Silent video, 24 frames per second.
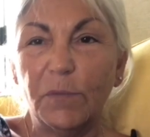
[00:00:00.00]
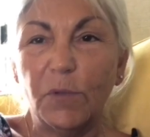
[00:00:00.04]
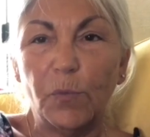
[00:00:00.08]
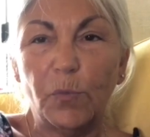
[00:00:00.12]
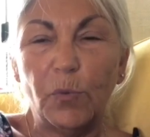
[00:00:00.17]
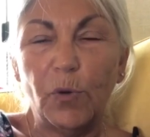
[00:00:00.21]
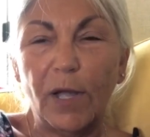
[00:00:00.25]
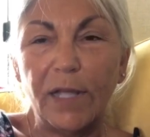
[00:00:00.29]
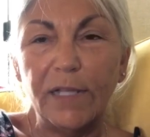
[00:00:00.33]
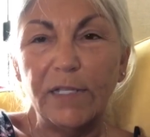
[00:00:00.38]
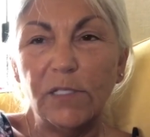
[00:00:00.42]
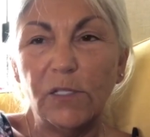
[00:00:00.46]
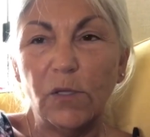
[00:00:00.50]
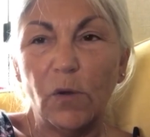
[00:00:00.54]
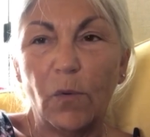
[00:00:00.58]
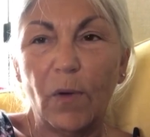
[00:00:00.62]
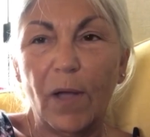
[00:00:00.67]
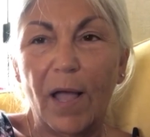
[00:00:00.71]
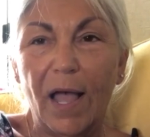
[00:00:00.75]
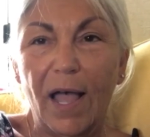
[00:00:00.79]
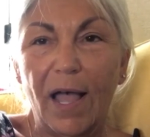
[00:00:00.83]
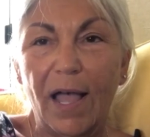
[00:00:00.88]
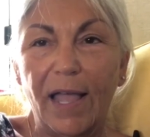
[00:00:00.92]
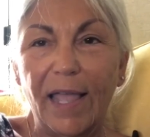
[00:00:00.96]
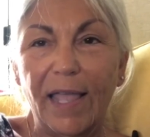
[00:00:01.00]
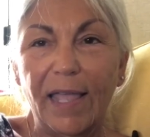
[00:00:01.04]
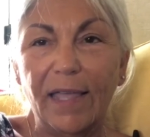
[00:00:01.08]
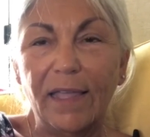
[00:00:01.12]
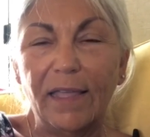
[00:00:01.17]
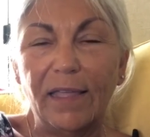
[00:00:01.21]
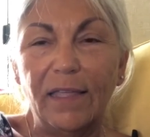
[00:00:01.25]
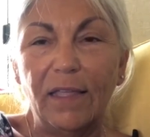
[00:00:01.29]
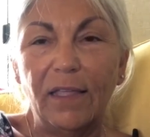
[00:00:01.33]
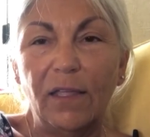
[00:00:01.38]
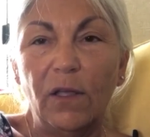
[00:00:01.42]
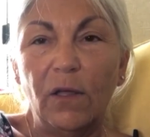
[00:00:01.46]
up the price so high.
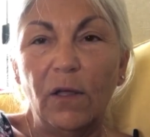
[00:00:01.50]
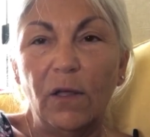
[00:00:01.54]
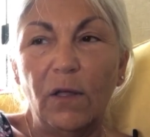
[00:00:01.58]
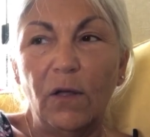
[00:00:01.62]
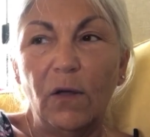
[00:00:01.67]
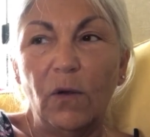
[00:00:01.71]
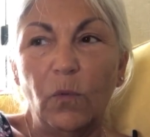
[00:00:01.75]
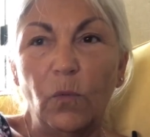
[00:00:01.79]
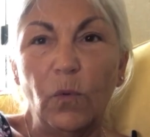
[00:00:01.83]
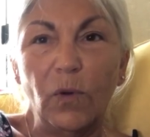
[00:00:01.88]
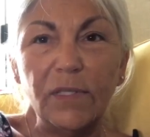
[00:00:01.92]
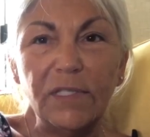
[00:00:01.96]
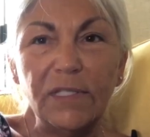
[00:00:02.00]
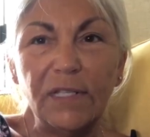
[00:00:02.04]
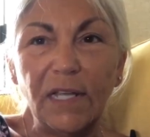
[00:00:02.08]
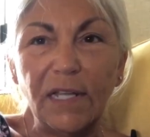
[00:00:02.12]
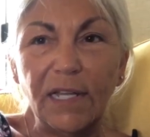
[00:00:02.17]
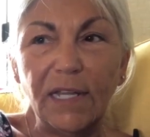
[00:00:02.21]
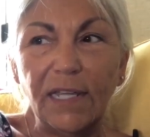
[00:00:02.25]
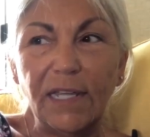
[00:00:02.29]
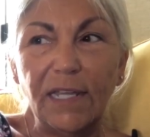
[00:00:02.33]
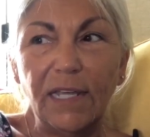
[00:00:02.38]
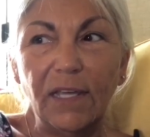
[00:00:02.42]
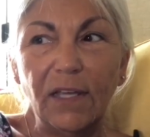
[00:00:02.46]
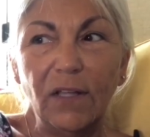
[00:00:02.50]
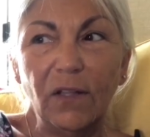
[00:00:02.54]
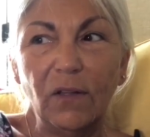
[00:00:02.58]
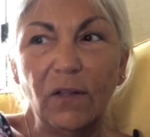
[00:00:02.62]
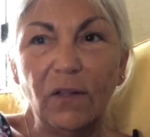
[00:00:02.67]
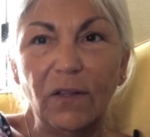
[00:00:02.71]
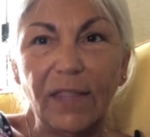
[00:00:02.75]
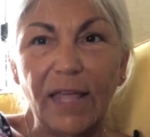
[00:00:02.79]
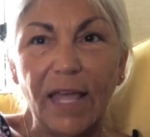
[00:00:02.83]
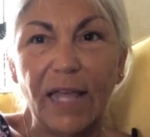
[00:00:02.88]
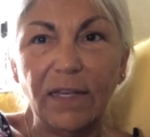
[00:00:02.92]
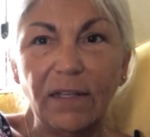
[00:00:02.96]
What's going to
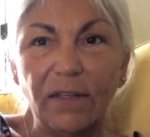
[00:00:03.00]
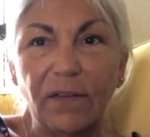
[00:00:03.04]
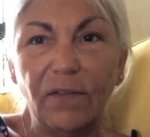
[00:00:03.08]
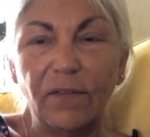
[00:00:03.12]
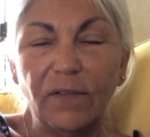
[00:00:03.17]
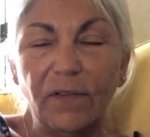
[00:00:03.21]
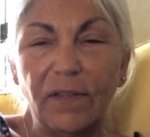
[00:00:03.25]
kill that